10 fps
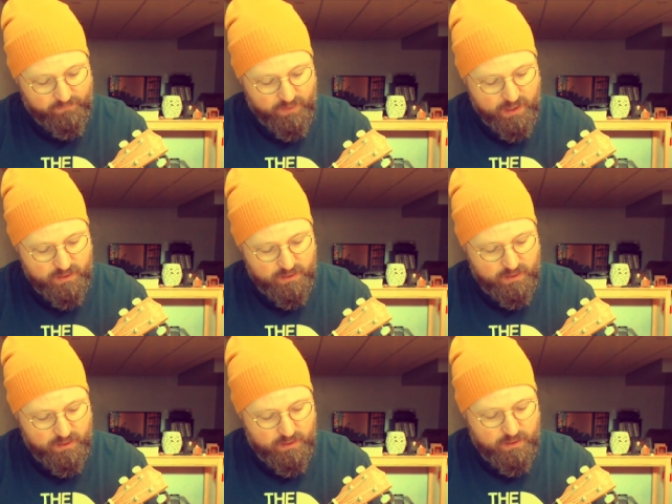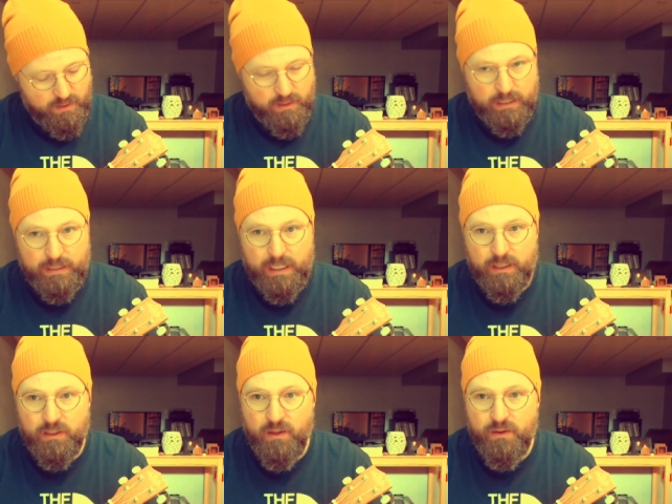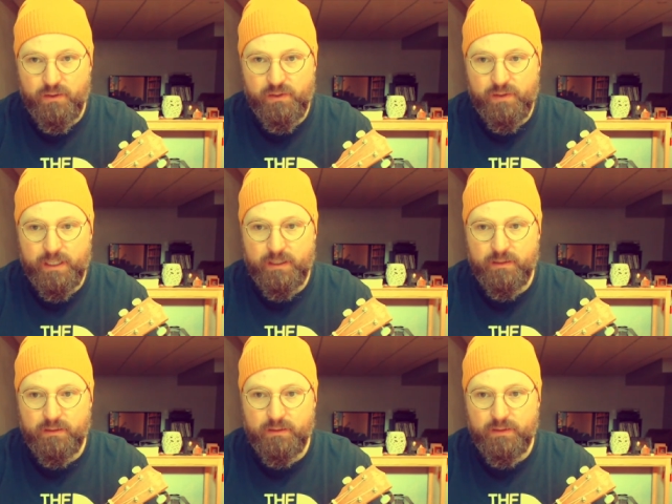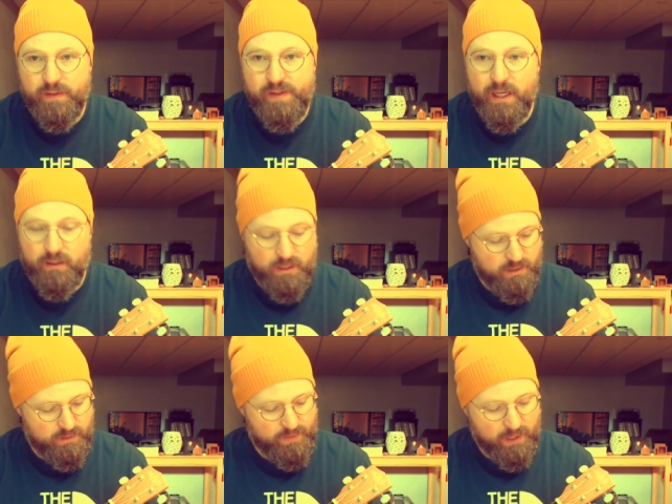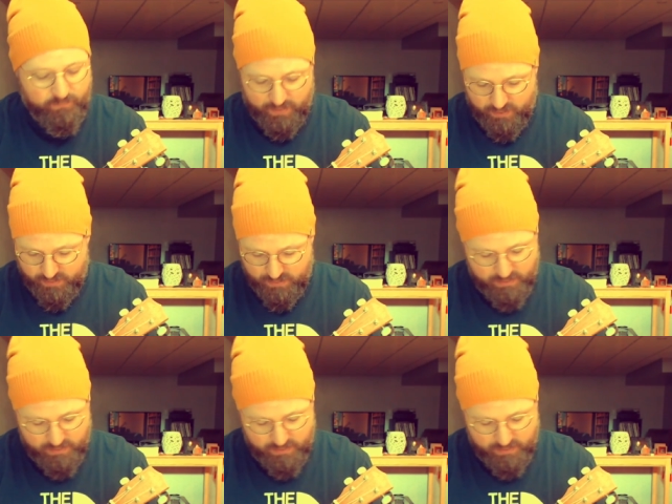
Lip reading: fret. And then third string, second finger.